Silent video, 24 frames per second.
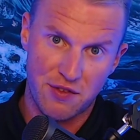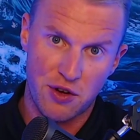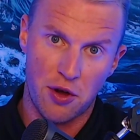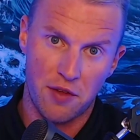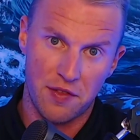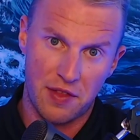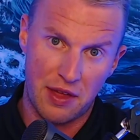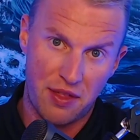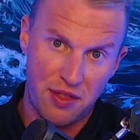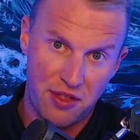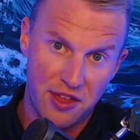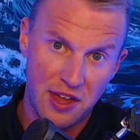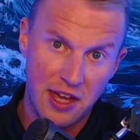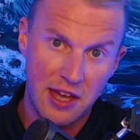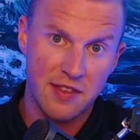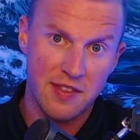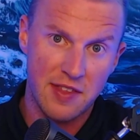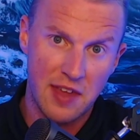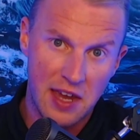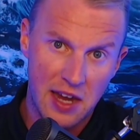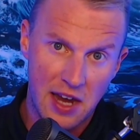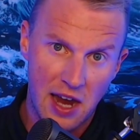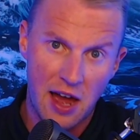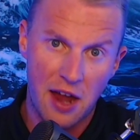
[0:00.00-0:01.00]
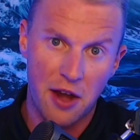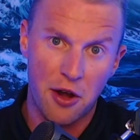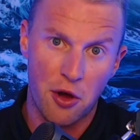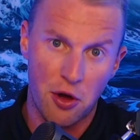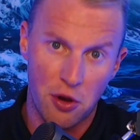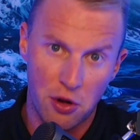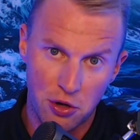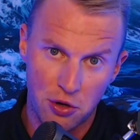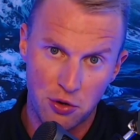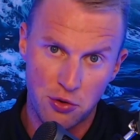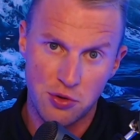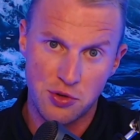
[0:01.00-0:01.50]
They think they cannot
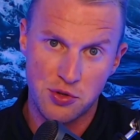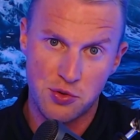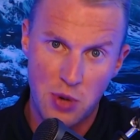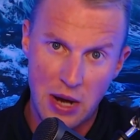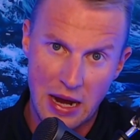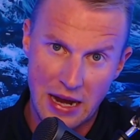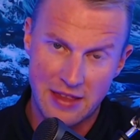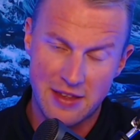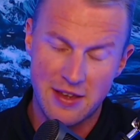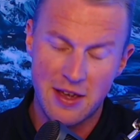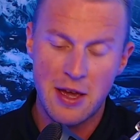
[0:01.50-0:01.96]
lose weight.